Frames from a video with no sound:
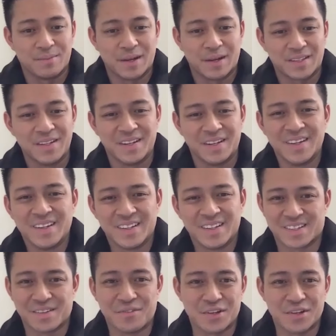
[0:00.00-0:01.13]
But
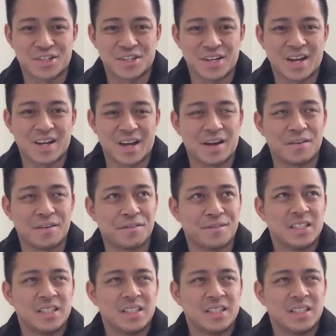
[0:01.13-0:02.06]
that's the vision I have.